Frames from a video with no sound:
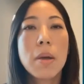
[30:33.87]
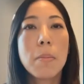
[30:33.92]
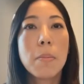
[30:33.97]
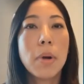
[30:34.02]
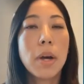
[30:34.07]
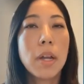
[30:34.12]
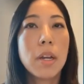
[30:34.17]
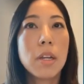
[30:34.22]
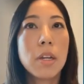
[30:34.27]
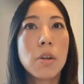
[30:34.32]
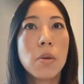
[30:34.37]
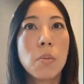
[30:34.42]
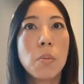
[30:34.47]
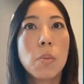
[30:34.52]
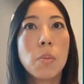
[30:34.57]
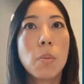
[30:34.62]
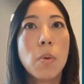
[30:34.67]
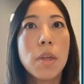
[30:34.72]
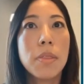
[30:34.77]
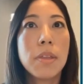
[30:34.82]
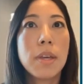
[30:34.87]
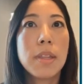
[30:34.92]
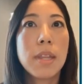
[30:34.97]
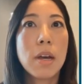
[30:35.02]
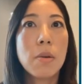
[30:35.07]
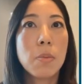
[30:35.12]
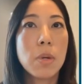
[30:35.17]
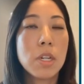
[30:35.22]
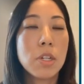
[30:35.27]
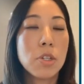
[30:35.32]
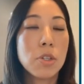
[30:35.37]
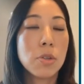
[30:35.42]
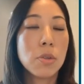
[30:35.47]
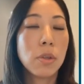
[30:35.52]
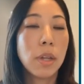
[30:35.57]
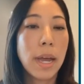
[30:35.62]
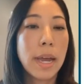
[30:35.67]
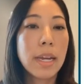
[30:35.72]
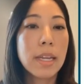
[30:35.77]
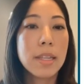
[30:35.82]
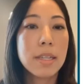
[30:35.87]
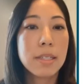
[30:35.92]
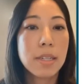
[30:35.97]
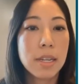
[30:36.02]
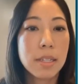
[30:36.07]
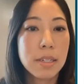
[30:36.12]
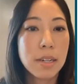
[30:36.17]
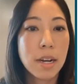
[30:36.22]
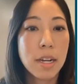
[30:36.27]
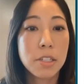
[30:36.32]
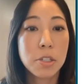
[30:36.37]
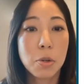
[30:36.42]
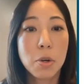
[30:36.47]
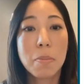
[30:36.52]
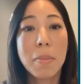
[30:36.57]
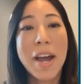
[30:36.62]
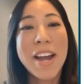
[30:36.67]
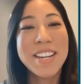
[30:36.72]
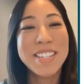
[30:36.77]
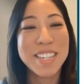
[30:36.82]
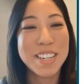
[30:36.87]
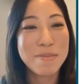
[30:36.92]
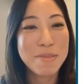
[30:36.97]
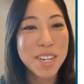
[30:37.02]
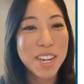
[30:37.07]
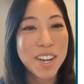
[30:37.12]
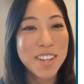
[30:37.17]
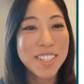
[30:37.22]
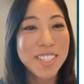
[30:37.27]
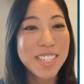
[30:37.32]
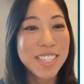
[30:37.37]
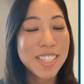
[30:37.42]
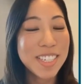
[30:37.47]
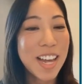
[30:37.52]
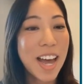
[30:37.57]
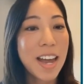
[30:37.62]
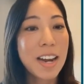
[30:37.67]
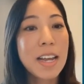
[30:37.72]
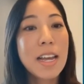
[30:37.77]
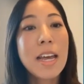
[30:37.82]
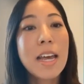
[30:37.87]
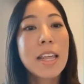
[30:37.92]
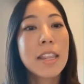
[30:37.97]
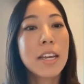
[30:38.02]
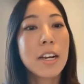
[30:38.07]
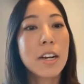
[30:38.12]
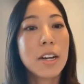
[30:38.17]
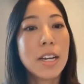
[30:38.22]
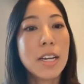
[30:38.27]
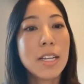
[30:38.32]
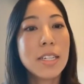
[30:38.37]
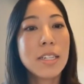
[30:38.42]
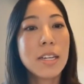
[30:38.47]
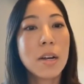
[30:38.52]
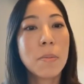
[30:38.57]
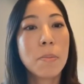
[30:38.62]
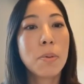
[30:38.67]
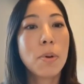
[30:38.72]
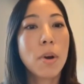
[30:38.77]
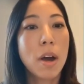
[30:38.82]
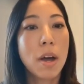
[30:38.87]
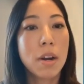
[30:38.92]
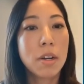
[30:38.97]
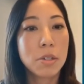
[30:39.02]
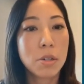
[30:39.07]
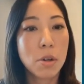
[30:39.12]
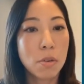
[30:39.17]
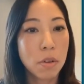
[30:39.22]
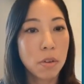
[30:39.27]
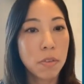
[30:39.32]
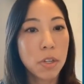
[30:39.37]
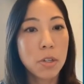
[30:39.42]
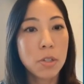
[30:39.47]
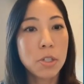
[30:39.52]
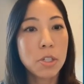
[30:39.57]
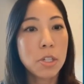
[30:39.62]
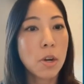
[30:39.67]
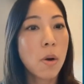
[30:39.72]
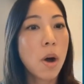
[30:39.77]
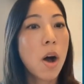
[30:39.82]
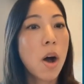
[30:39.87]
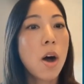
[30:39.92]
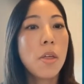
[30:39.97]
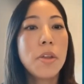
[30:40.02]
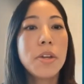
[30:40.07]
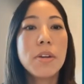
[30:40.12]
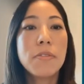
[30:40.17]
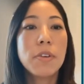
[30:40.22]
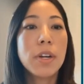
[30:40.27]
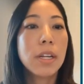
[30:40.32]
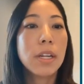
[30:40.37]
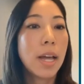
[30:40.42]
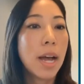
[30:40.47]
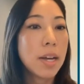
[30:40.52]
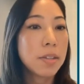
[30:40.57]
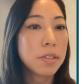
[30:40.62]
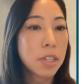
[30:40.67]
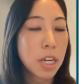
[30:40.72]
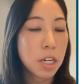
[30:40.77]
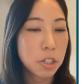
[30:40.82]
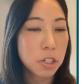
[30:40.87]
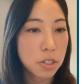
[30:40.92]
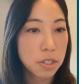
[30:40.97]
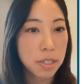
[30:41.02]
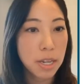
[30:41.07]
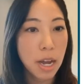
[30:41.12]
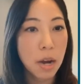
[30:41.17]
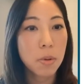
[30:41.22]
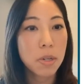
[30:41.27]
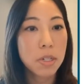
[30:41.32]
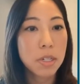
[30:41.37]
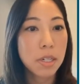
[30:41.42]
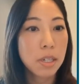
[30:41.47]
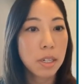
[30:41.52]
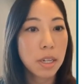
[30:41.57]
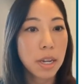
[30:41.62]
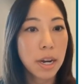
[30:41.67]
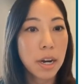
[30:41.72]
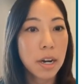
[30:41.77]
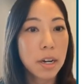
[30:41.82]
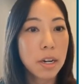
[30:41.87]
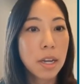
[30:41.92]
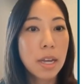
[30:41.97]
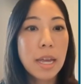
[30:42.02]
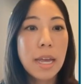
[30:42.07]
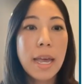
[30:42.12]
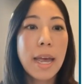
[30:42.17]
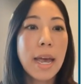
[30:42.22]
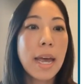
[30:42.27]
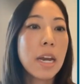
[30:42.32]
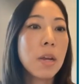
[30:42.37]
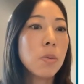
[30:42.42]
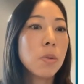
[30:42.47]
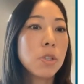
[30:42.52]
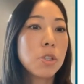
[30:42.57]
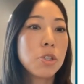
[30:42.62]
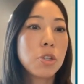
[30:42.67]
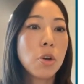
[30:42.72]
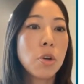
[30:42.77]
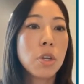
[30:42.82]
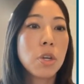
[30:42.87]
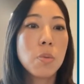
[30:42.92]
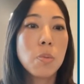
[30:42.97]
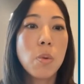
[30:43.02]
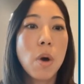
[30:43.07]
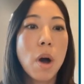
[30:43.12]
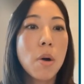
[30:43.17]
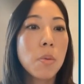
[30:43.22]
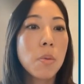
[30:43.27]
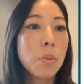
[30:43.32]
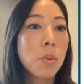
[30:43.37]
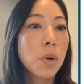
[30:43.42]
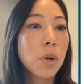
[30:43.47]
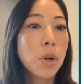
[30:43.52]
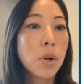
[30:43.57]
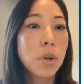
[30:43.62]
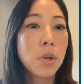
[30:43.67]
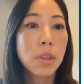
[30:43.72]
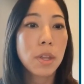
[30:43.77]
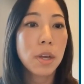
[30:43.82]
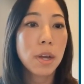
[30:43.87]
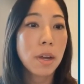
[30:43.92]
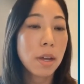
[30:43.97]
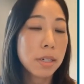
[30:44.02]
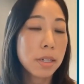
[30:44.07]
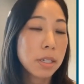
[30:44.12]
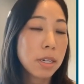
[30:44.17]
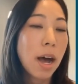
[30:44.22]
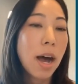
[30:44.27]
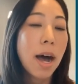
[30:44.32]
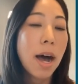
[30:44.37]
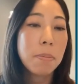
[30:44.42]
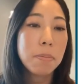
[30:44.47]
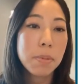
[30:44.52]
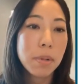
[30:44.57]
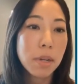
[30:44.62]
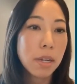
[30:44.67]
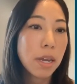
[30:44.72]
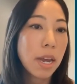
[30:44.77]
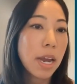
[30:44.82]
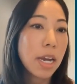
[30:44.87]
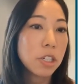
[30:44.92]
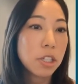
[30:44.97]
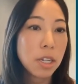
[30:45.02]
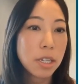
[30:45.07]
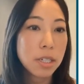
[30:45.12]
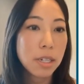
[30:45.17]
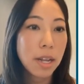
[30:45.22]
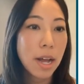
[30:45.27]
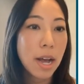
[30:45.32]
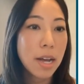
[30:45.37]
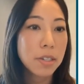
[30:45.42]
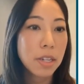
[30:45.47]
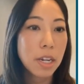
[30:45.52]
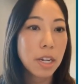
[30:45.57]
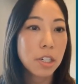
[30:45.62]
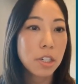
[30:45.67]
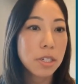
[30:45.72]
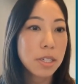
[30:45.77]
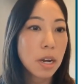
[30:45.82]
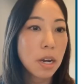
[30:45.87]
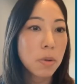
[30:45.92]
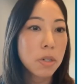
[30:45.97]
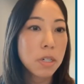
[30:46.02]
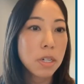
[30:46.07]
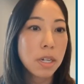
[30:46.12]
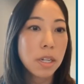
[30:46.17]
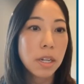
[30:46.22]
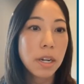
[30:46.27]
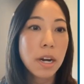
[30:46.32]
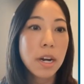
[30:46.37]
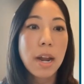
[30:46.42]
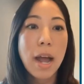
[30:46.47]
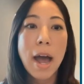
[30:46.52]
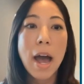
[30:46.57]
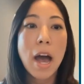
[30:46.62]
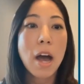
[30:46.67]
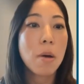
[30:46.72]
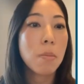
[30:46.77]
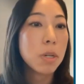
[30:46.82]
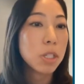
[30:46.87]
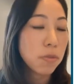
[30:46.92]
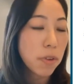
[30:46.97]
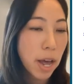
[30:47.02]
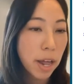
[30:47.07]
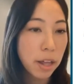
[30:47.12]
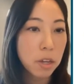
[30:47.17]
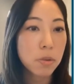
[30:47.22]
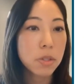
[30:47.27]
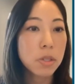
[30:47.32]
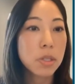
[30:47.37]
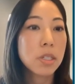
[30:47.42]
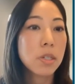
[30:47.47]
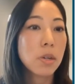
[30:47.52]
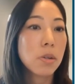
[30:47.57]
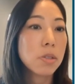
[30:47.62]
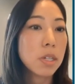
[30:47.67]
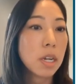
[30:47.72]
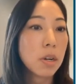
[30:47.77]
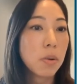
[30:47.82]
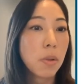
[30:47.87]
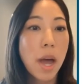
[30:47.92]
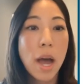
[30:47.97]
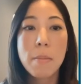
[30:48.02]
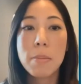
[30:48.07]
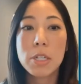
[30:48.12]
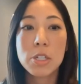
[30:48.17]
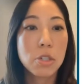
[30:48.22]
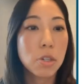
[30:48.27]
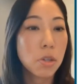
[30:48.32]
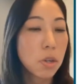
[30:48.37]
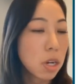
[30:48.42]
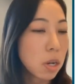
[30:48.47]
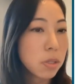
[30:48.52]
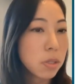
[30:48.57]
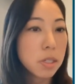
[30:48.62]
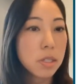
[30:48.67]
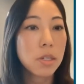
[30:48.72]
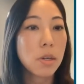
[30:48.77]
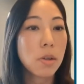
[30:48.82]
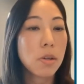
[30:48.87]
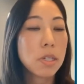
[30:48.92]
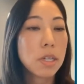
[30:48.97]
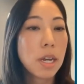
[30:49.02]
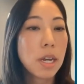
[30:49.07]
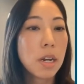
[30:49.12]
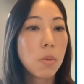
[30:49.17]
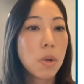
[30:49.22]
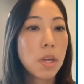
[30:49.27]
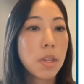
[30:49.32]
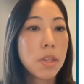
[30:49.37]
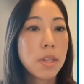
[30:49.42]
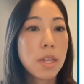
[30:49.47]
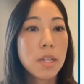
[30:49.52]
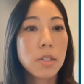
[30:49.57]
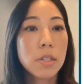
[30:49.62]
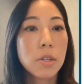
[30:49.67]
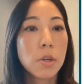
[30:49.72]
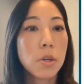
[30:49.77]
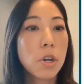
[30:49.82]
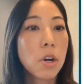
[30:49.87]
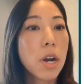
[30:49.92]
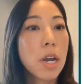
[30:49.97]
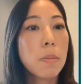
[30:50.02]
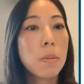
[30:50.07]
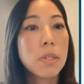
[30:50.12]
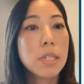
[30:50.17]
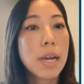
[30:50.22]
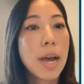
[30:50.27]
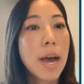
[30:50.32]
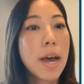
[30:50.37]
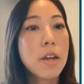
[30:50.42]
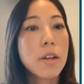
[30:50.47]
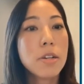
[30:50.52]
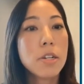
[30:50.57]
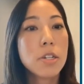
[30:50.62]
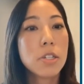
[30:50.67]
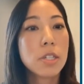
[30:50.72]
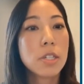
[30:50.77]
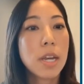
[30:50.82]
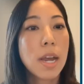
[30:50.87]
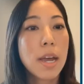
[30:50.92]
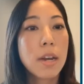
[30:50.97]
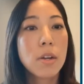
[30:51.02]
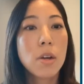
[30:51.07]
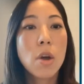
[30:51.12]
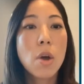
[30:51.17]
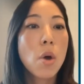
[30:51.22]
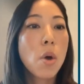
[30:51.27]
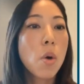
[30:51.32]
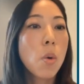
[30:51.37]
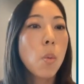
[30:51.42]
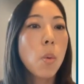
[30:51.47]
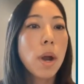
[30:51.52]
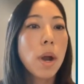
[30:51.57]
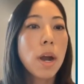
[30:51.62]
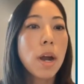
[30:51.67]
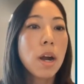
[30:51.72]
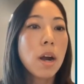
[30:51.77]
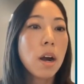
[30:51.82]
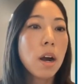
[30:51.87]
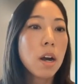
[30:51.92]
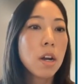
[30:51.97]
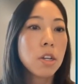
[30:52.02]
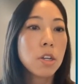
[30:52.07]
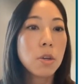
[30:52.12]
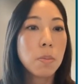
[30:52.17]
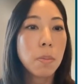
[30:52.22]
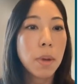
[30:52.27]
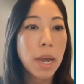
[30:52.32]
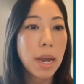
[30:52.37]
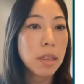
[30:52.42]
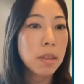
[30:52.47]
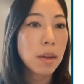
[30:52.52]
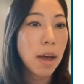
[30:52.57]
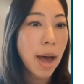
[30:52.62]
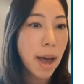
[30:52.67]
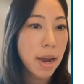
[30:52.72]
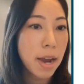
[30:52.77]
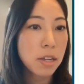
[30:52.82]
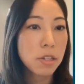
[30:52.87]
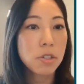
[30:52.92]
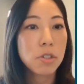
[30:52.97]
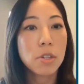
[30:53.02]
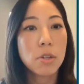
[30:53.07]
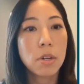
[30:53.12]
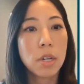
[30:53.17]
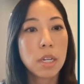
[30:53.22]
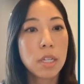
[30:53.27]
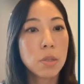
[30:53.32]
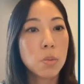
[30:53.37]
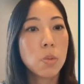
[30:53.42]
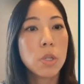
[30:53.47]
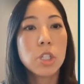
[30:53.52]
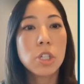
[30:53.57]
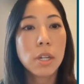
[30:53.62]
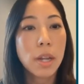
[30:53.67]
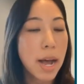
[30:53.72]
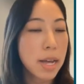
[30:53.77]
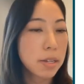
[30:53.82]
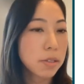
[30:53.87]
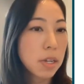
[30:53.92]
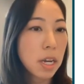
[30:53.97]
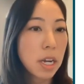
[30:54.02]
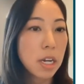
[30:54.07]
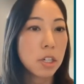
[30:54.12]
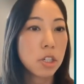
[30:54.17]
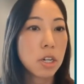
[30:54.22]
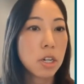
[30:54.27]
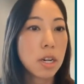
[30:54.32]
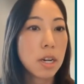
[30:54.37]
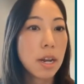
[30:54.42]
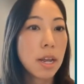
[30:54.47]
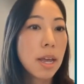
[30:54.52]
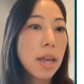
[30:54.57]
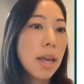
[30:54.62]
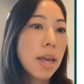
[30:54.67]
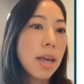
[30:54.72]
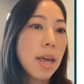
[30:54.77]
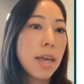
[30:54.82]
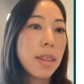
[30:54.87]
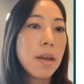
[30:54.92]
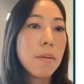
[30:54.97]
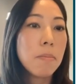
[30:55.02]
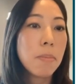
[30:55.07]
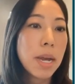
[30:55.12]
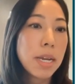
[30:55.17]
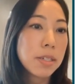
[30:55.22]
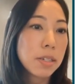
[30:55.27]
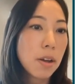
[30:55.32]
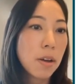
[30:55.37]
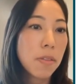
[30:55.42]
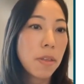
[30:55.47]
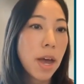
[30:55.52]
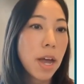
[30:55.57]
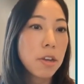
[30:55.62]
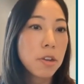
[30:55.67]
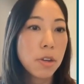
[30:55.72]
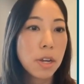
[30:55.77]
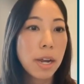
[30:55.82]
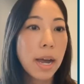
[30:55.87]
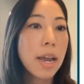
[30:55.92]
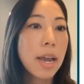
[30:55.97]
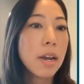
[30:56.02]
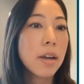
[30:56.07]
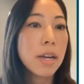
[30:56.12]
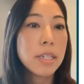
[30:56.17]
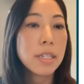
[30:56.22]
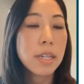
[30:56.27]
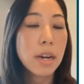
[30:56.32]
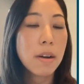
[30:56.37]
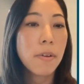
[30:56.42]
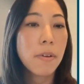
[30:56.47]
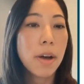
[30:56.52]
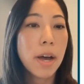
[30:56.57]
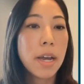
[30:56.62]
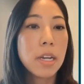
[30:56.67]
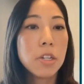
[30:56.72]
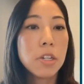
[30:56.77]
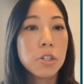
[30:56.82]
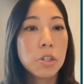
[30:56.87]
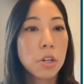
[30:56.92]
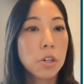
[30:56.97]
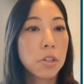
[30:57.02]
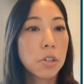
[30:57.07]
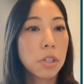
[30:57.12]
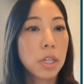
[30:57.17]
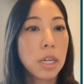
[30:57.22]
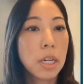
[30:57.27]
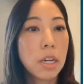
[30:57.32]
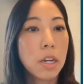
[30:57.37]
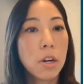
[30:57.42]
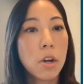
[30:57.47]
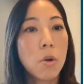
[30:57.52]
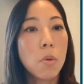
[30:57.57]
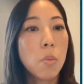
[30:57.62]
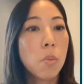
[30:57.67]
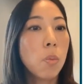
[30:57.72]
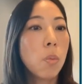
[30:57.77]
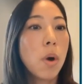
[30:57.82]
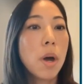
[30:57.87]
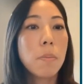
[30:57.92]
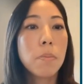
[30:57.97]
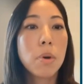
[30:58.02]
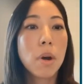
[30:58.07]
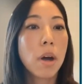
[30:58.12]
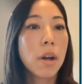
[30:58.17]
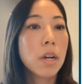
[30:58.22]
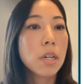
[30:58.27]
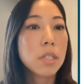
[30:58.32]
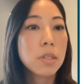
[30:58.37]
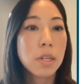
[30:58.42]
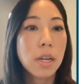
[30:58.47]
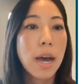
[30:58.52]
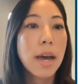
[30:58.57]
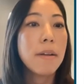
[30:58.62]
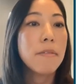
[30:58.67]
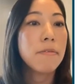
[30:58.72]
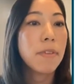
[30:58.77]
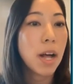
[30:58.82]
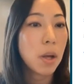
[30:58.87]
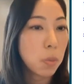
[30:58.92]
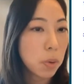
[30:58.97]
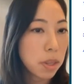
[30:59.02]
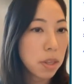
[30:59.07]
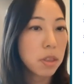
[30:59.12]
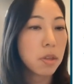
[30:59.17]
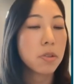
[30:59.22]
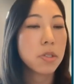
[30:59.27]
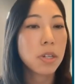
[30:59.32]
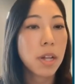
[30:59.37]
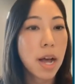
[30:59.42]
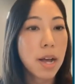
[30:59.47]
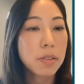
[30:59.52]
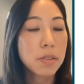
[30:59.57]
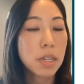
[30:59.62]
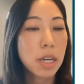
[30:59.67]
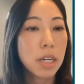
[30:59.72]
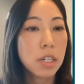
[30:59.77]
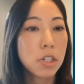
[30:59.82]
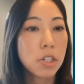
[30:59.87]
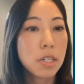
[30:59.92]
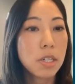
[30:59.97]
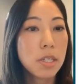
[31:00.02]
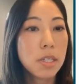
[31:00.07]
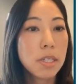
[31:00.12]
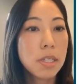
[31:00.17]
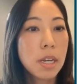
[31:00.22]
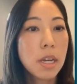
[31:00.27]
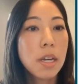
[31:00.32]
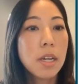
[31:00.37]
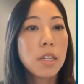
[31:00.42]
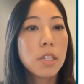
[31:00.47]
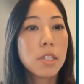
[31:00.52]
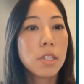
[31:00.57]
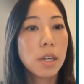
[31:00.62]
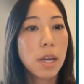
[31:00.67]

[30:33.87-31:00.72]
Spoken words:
But one thing that we do like in this ACE analysis, or my team does, is that there is a product overview. So all the different classifications that were declared, and it will show you what were the top HTS classifications that were declared, how much value was associated, how much duty was associated with it. So you're able to kind of understand, where are you paying the highest duties, which classification? And then based on that, you can kind of identify internally, what products kind of fell within those classifications, to